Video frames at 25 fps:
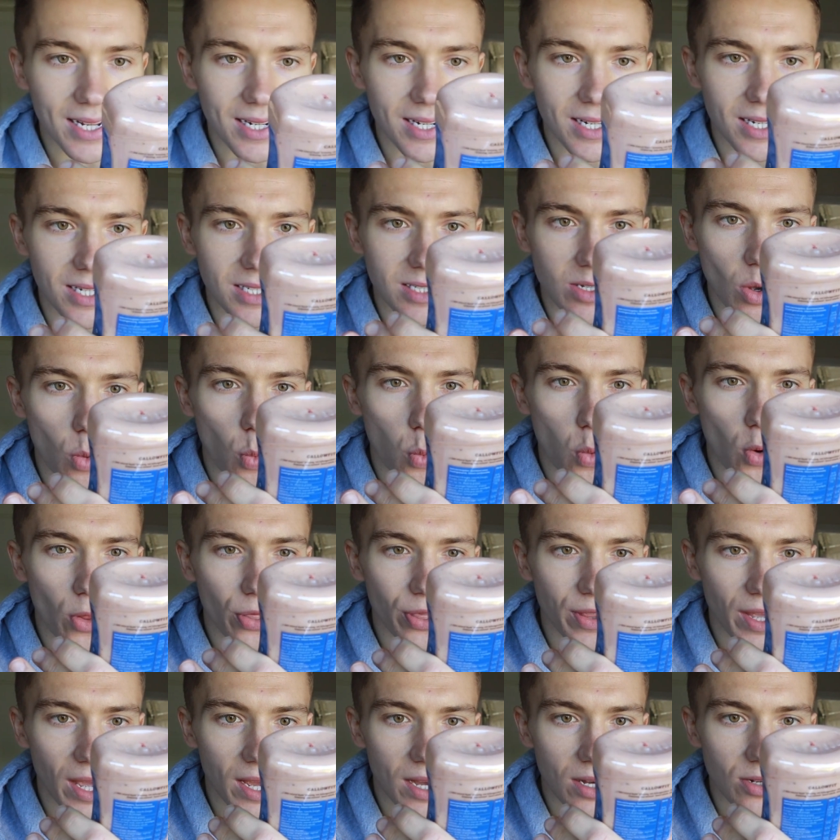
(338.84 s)
it is
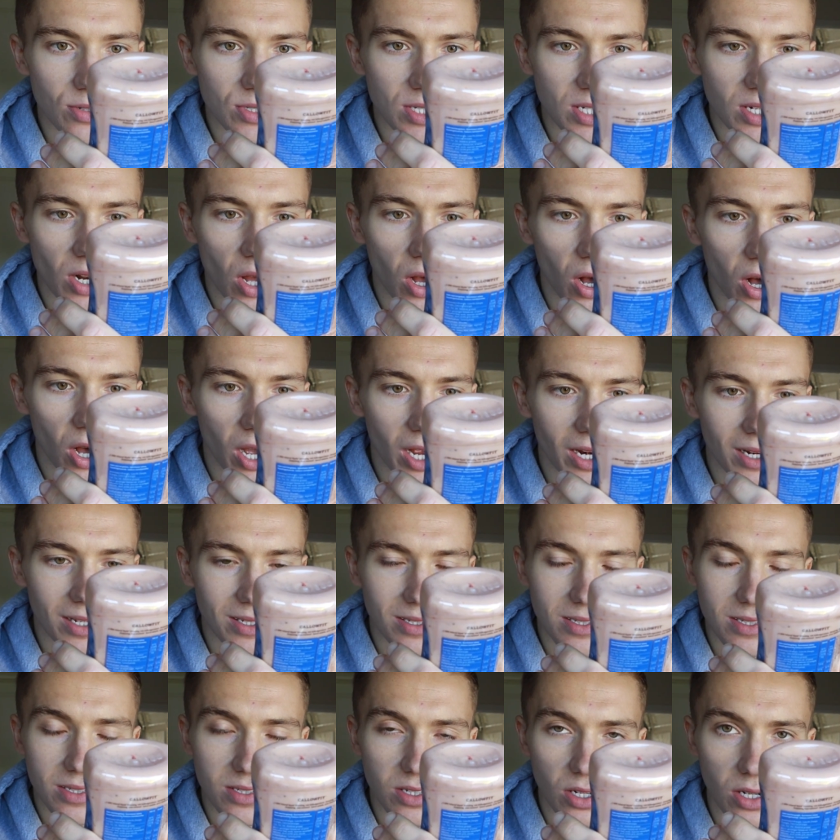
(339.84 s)
one thousand
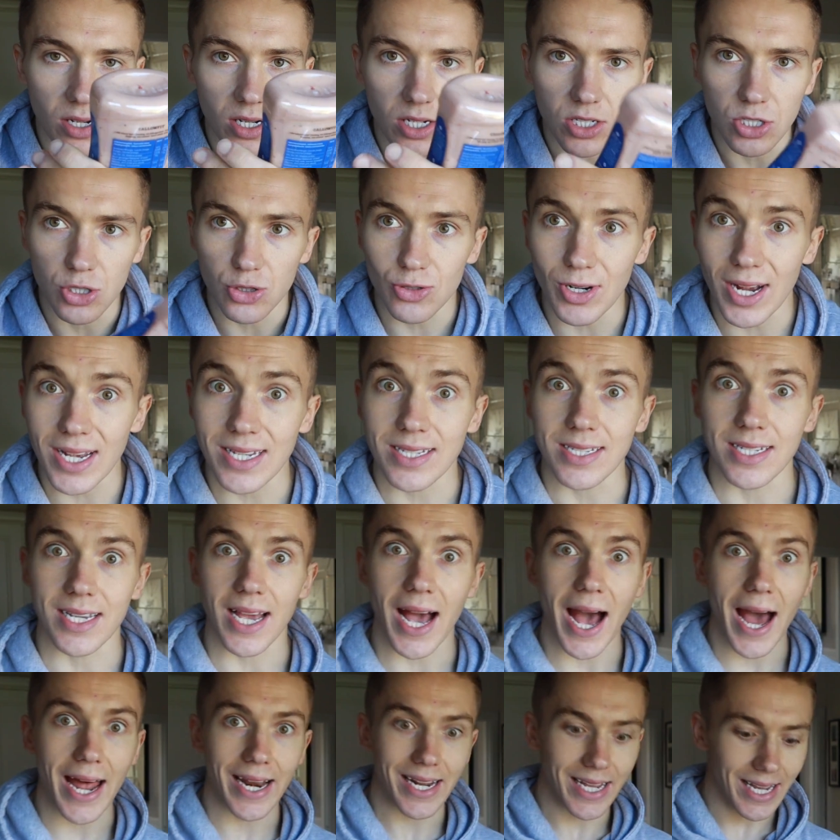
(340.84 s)
Island style
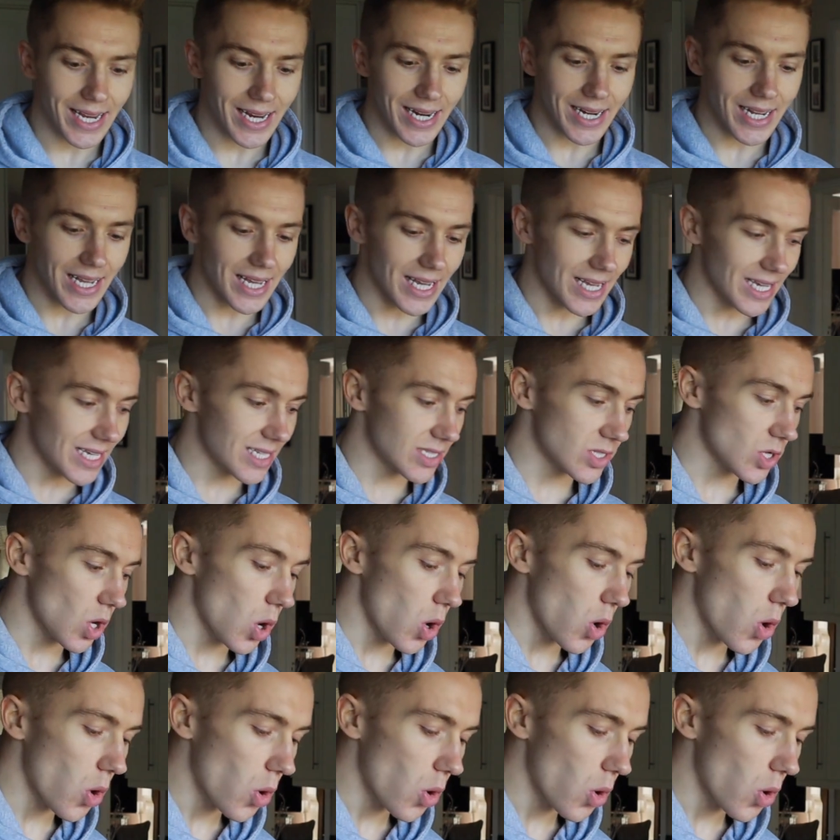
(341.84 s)
dressing, and it is